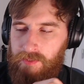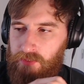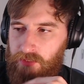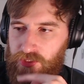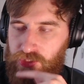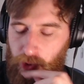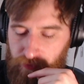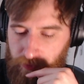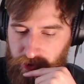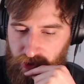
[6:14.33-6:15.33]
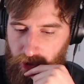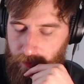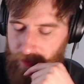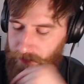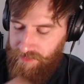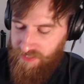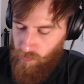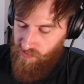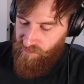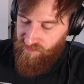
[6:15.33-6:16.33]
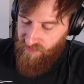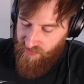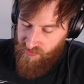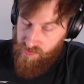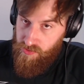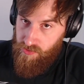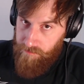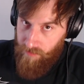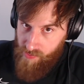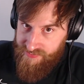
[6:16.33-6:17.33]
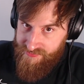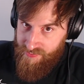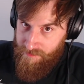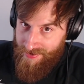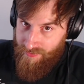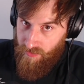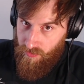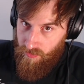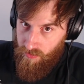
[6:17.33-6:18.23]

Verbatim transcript: So, from the top, the beat was fucking spicy, mate.